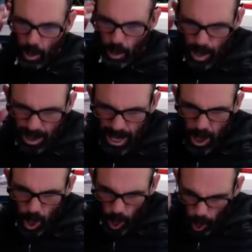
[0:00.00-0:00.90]
a
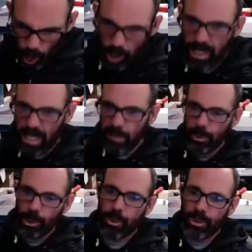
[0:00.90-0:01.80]
really early
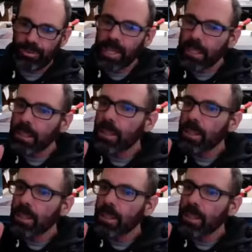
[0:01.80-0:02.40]
push with the feet,